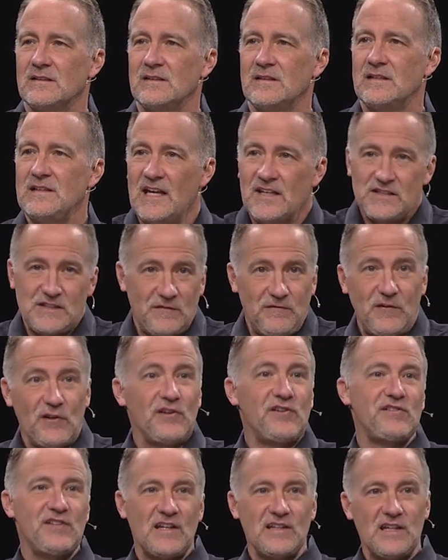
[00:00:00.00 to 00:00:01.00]
And that's the
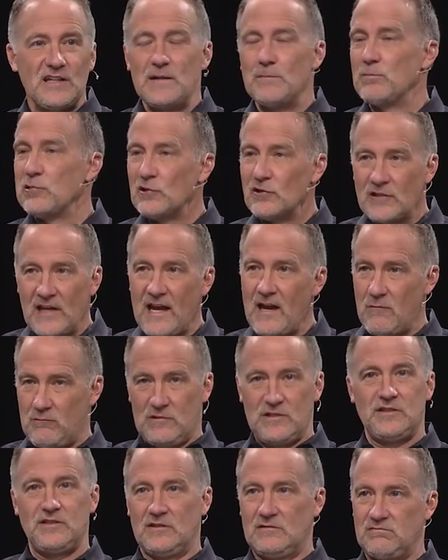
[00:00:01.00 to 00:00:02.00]
first thing that you blurt out
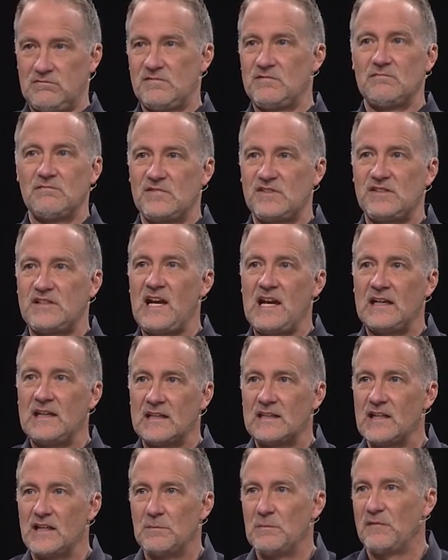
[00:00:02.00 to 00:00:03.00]
when you're
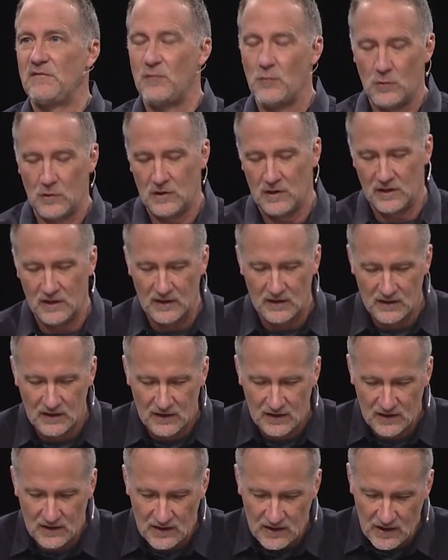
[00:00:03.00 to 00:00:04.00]
standing there before
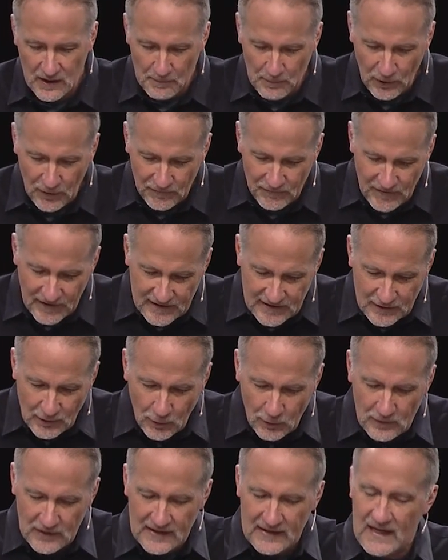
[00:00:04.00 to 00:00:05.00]
a perfect and
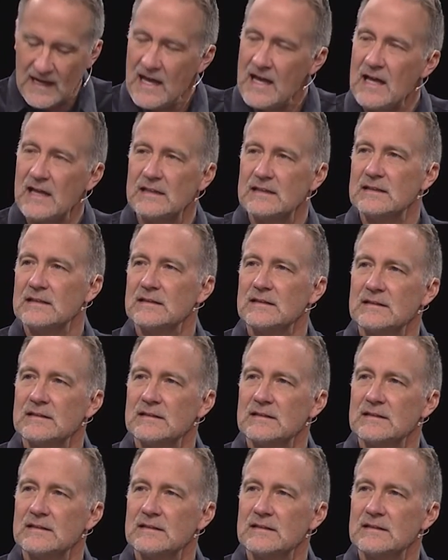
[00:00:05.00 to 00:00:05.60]
holy God.